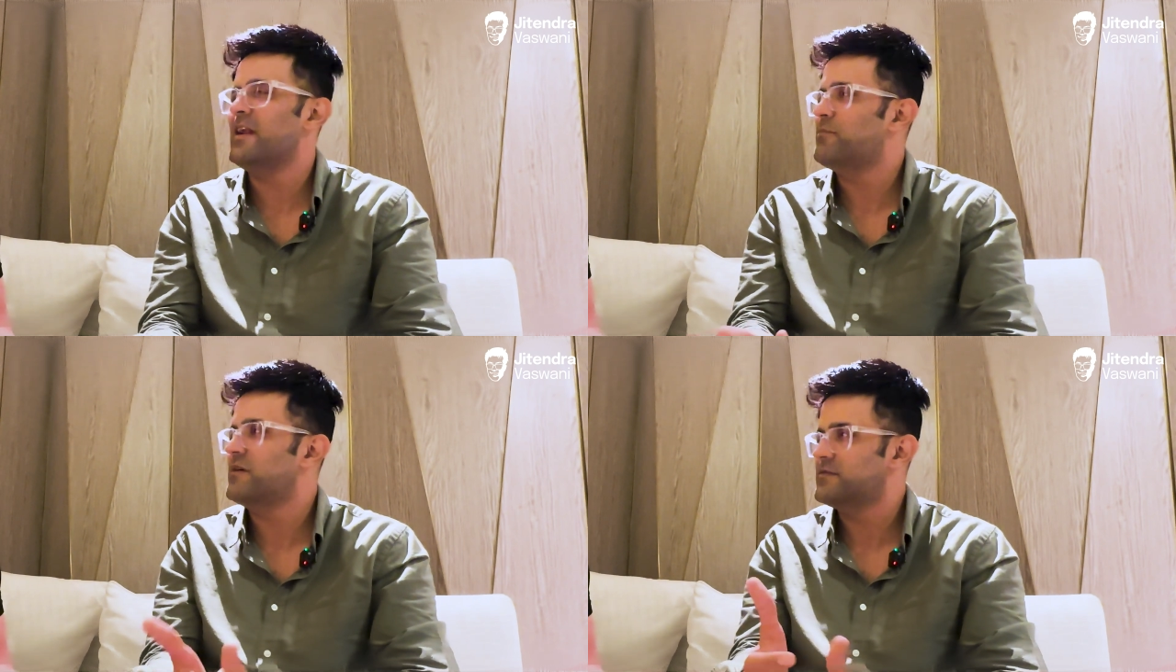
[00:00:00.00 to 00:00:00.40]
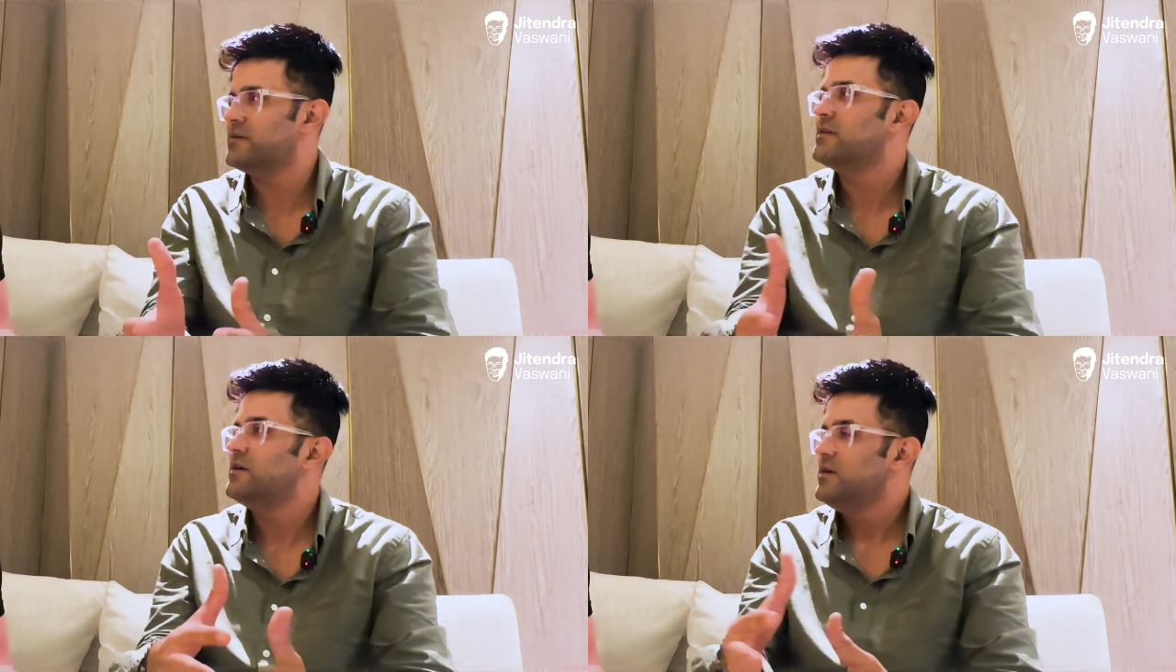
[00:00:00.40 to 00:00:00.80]

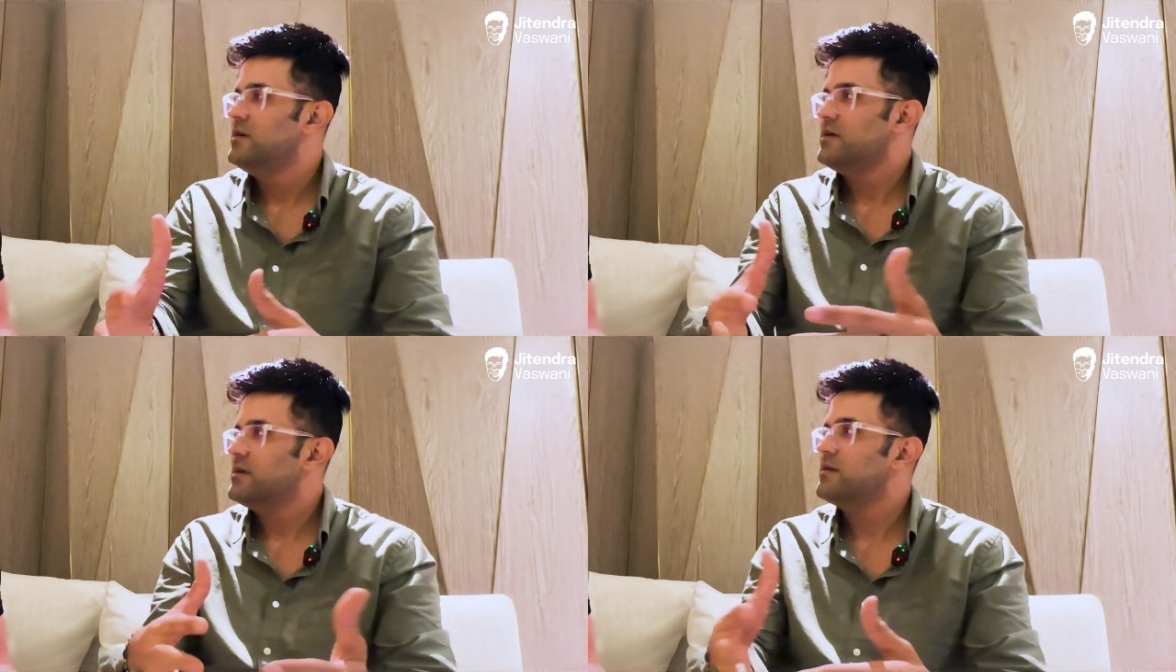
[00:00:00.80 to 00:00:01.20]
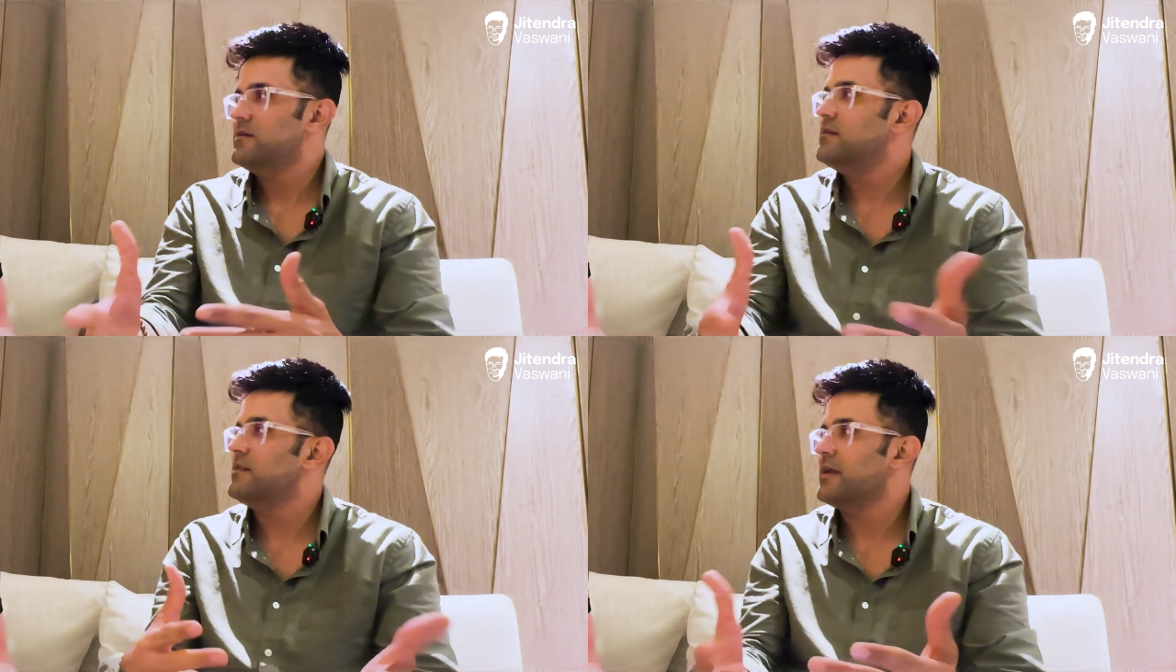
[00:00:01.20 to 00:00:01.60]
78%
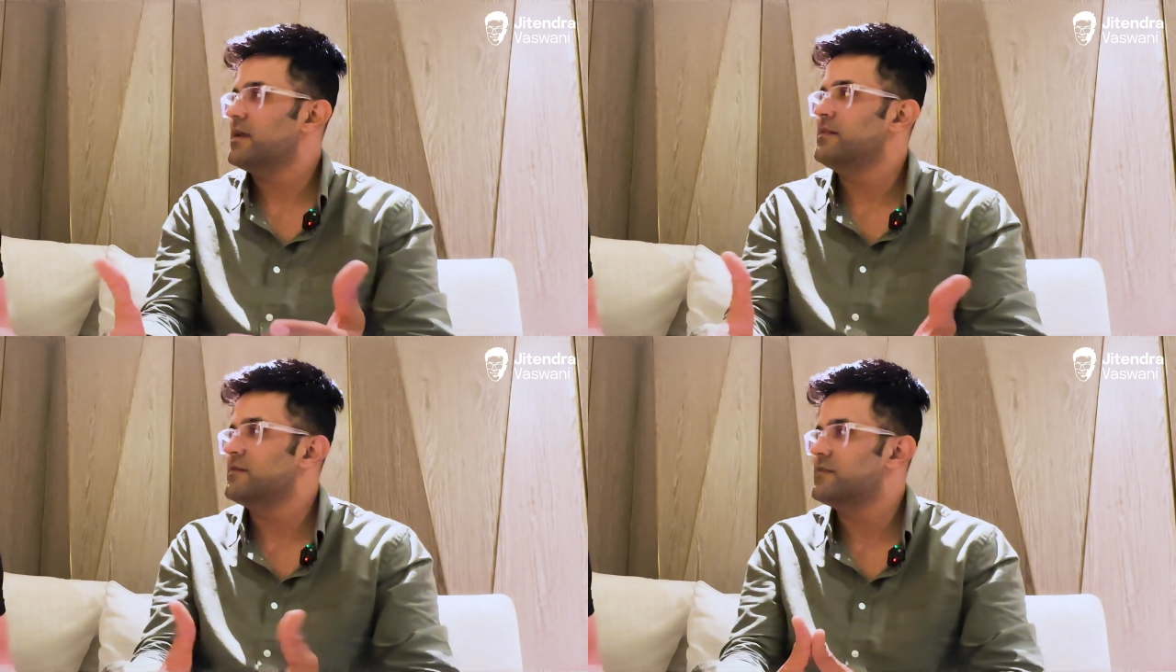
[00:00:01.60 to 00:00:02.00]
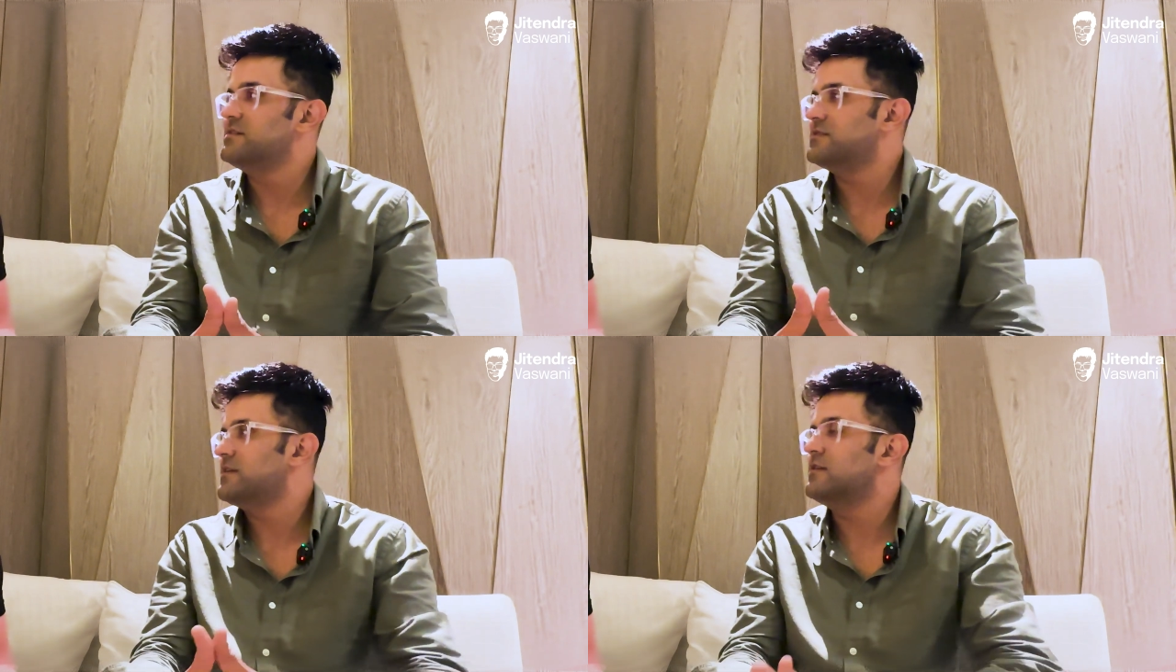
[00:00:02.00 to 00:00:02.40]
like in the yeah,
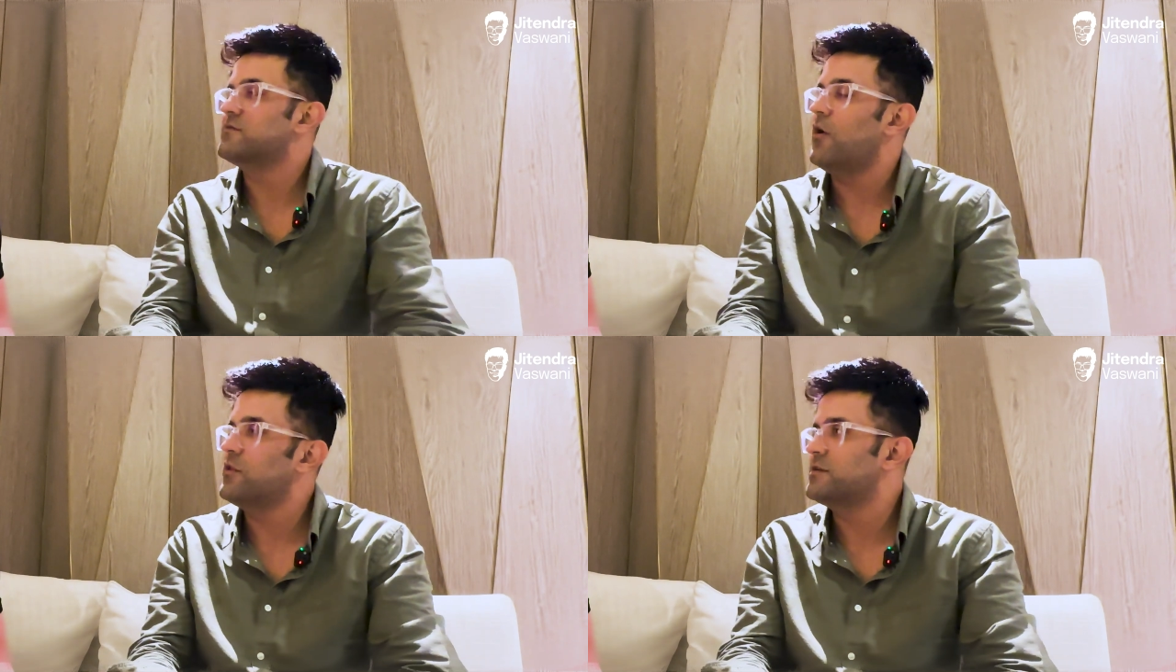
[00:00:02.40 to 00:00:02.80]
search results all